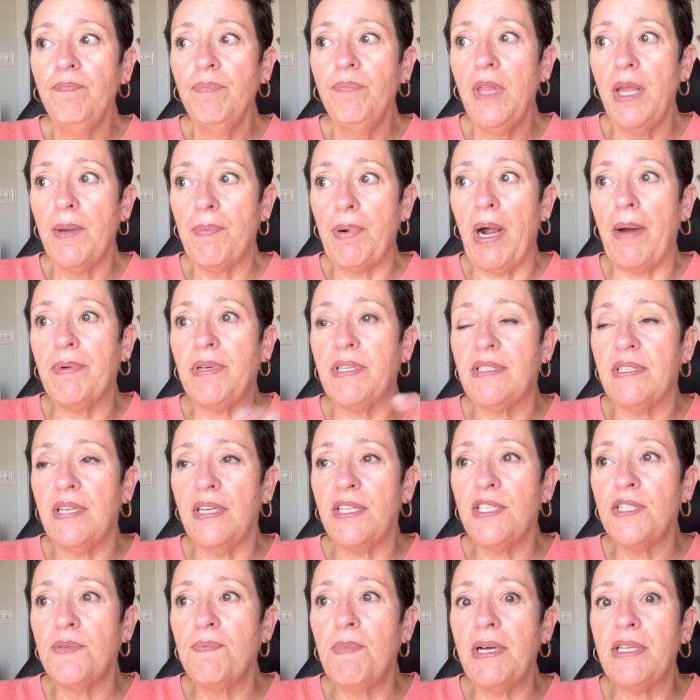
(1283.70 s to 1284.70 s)
probably
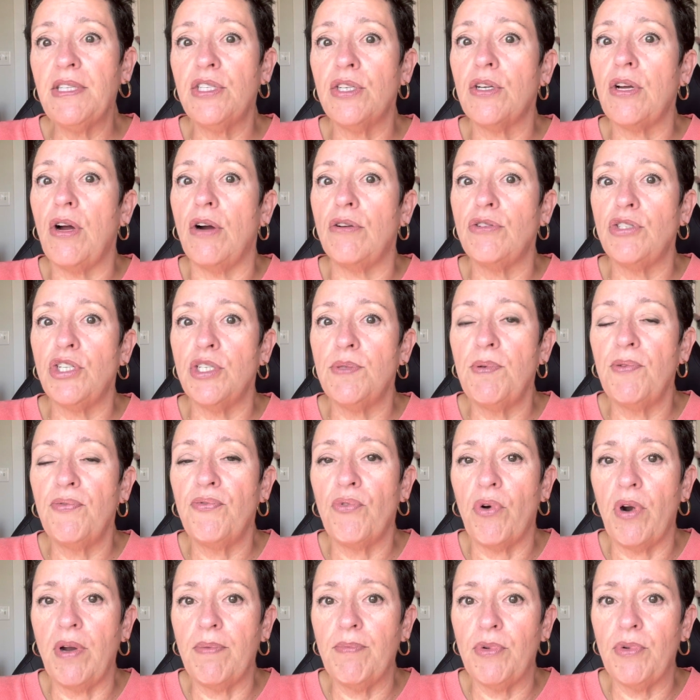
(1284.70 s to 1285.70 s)
6 months ago, just
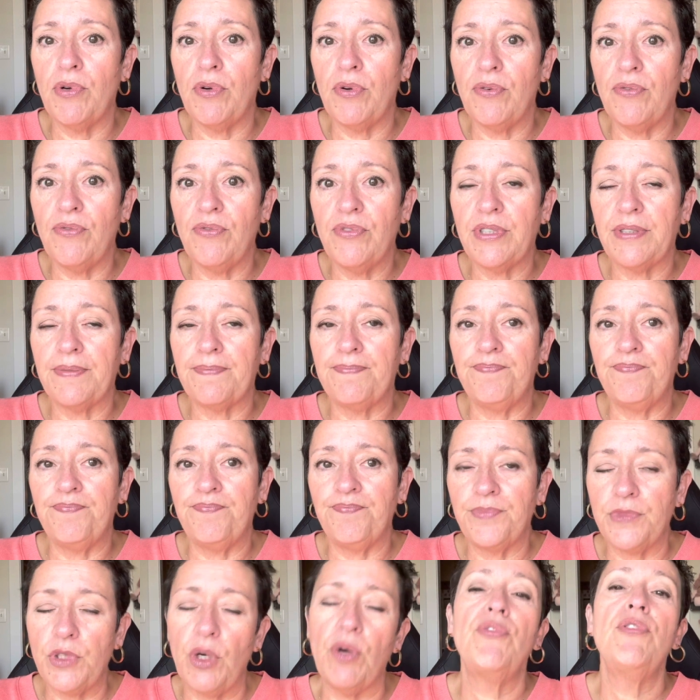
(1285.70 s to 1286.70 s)
before I moved,
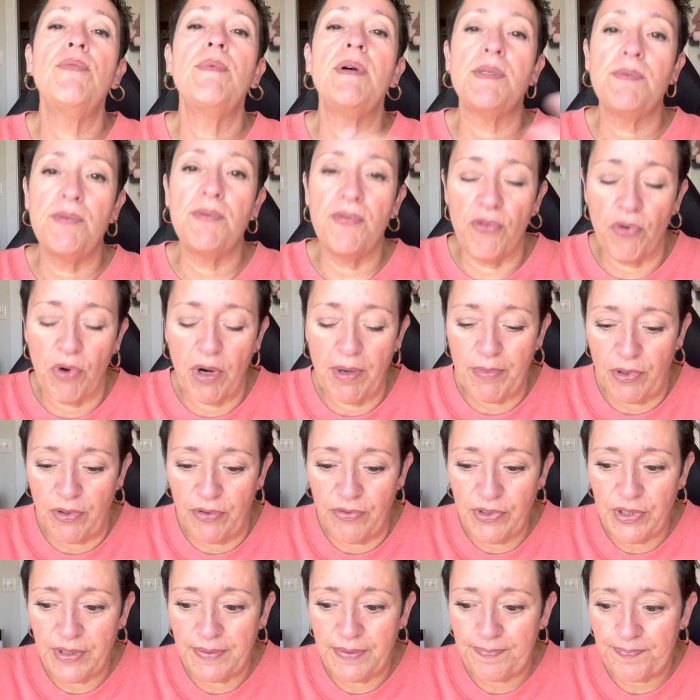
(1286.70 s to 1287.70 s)
or a few months before I
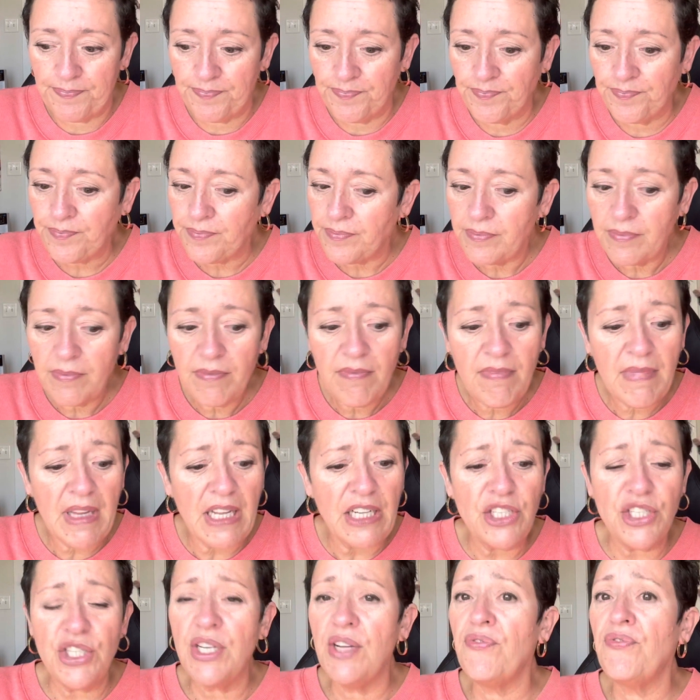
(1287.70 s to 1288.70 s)
moved.
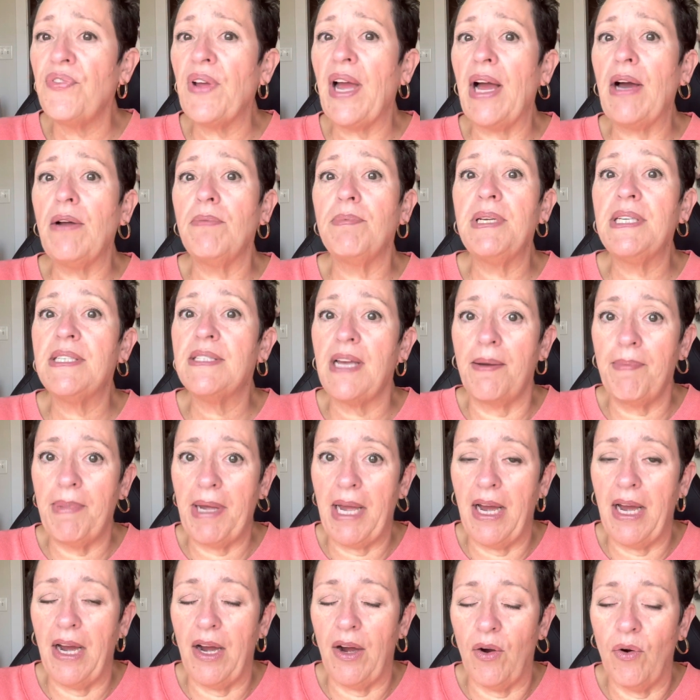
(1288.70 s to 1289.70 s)
She had found me
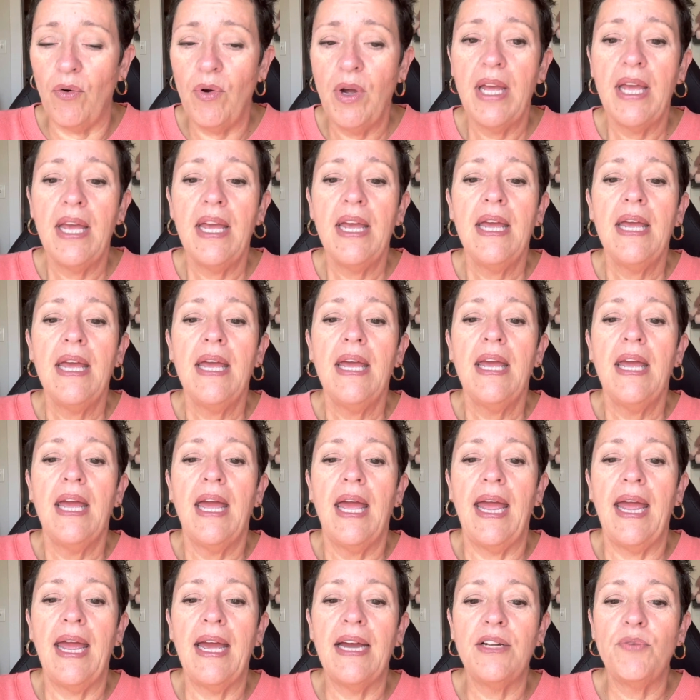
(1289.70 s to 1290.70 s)
somehow
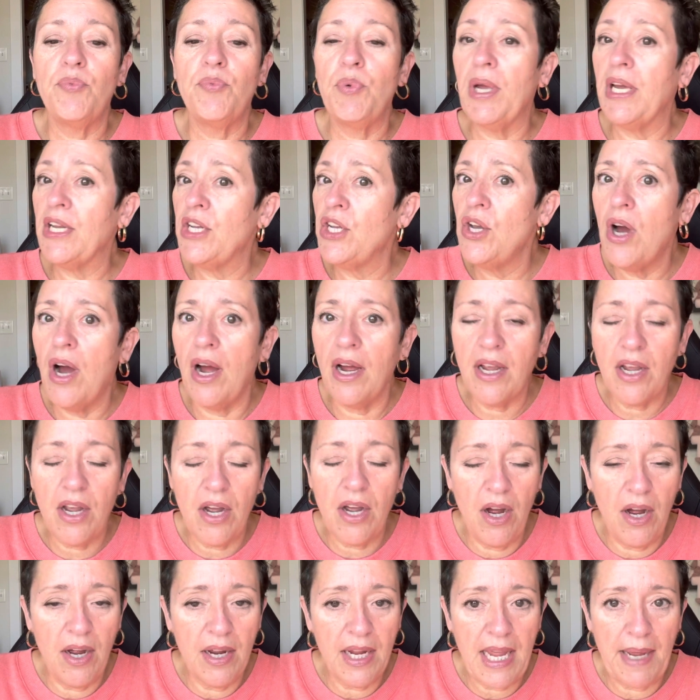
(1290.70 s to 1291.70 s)
and we had not
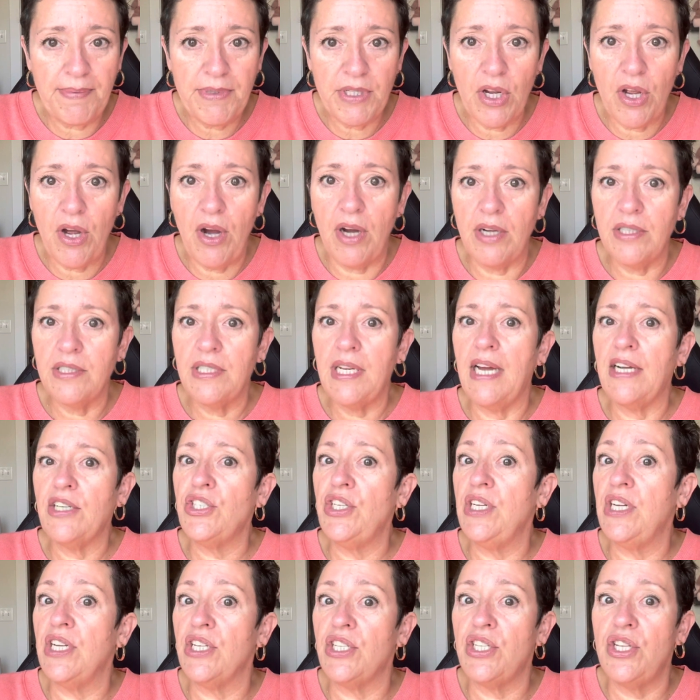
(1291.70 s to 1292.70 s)
kept in contact.
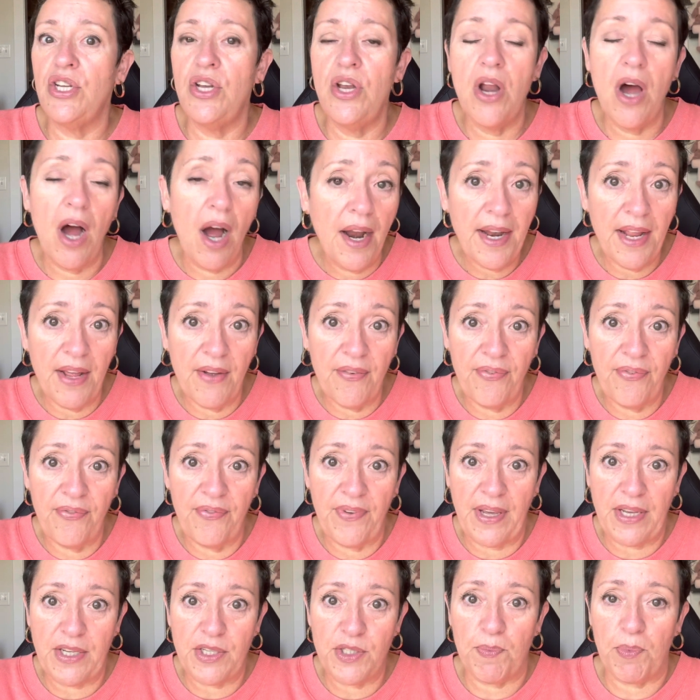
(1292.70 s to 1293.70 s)
She does not have
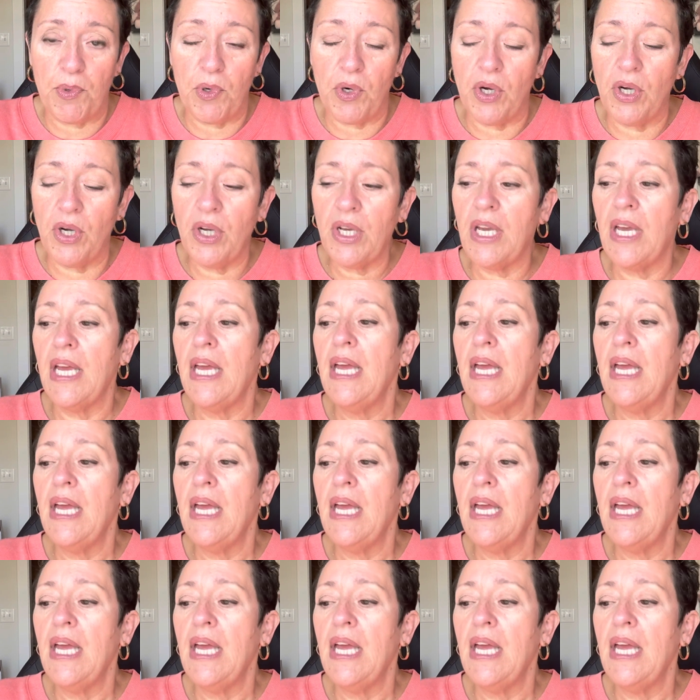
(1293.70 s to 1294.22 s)
Facebook.